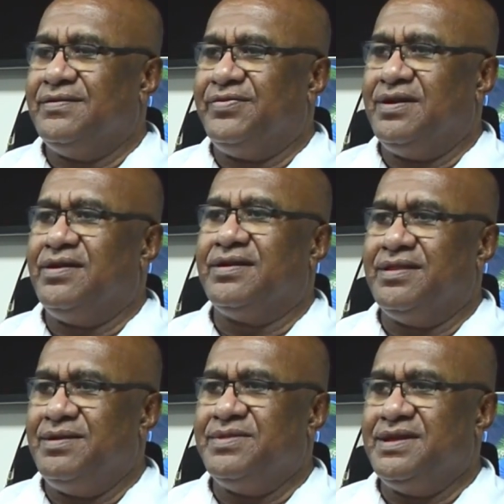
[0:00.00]
For a lot
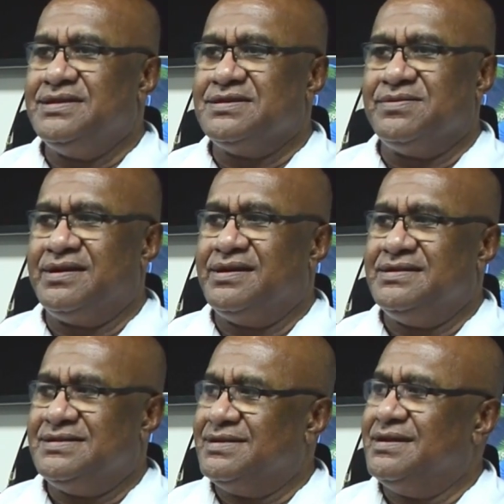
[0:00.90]
of them, they just
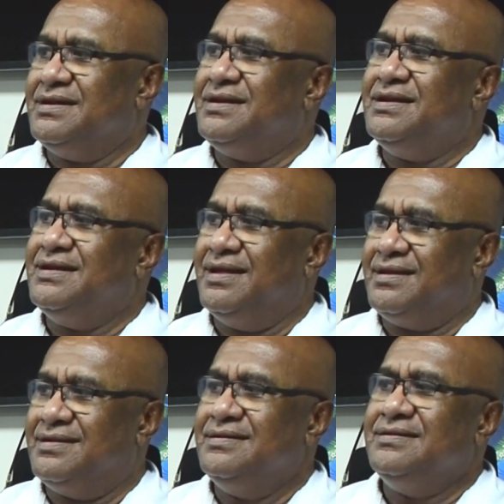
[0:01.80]
wanted certainty
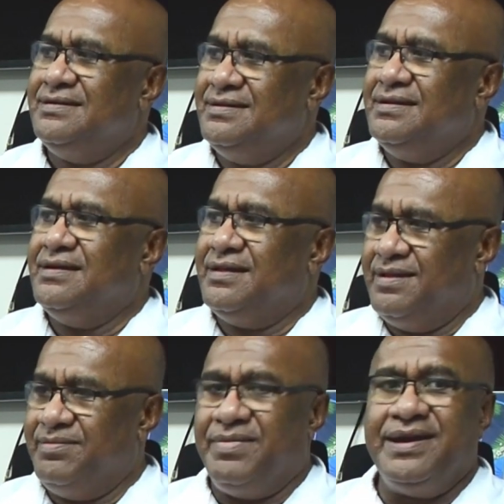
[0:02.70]
that
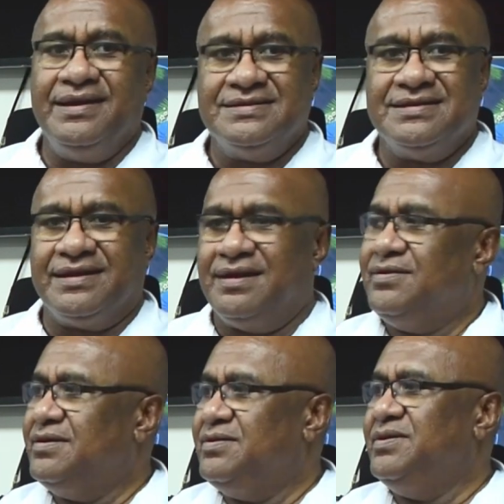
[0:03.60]
the monies that are
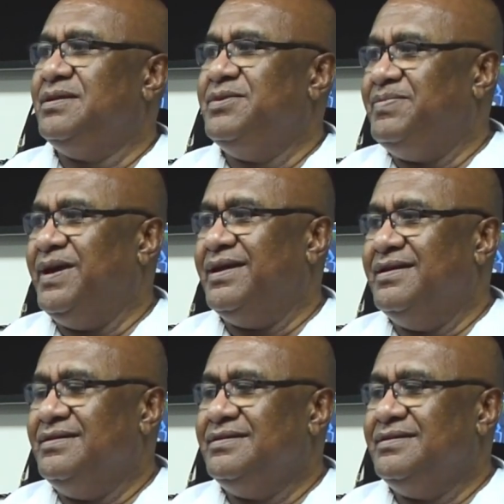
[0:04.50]
owed will be paid.